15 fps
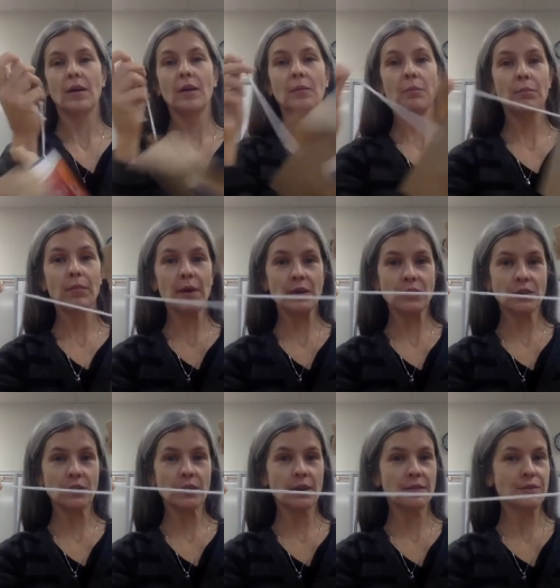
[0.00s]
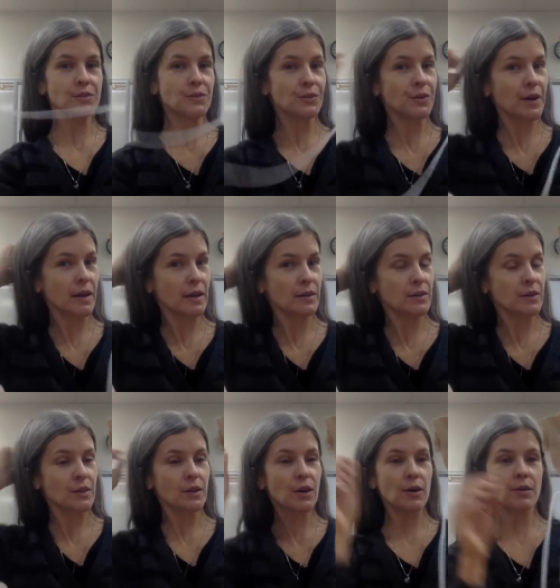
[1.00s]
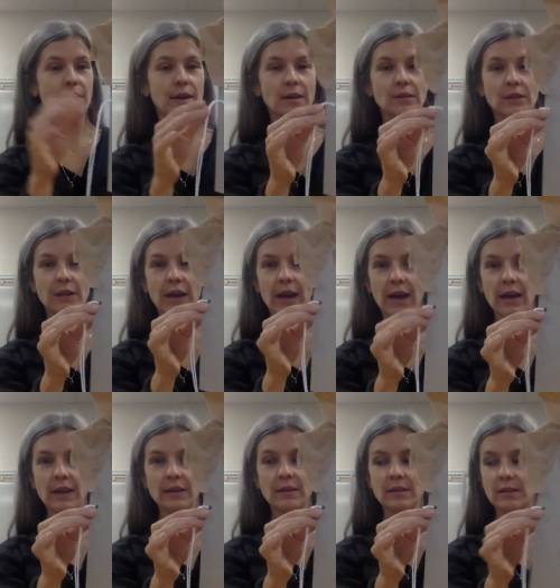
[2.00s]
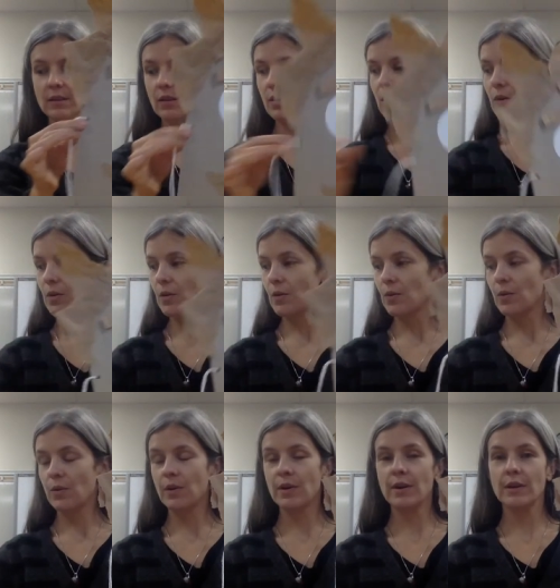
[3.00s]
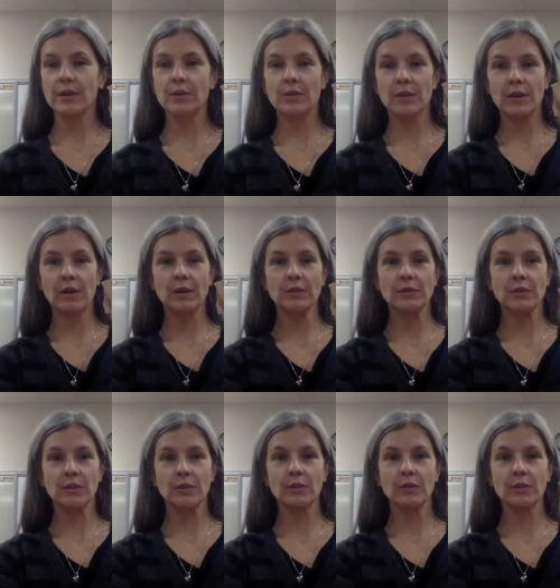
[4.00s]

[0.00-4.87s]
measure enough string to go around your head, or you could also